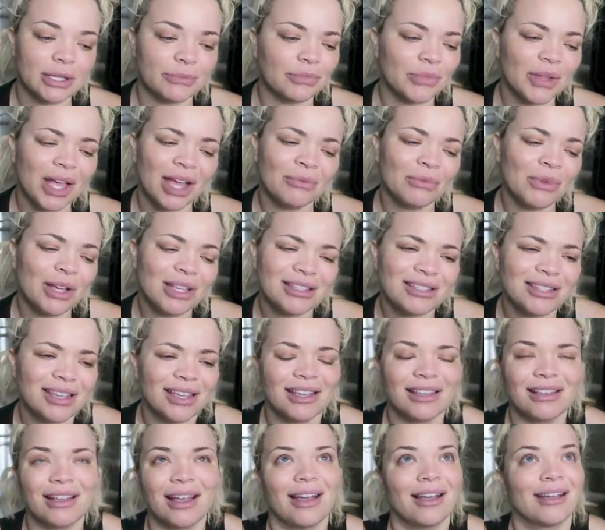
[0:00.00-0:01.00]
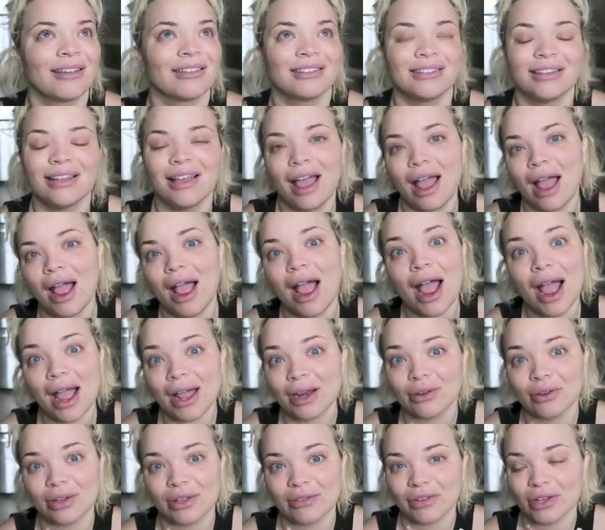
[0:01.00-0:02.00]
And I'm not saying, I
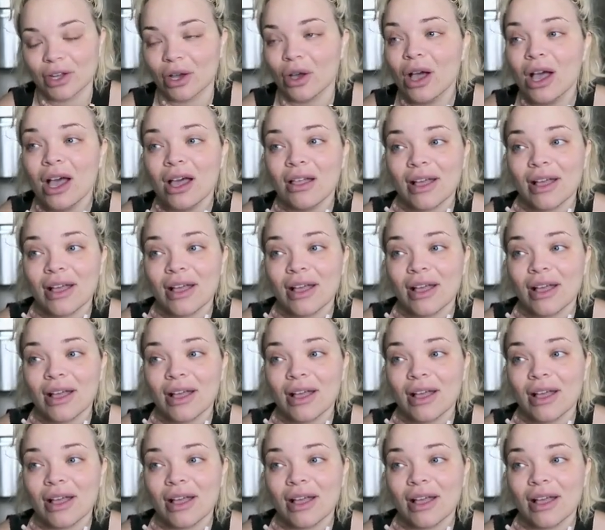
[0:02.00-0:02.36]
don't even know.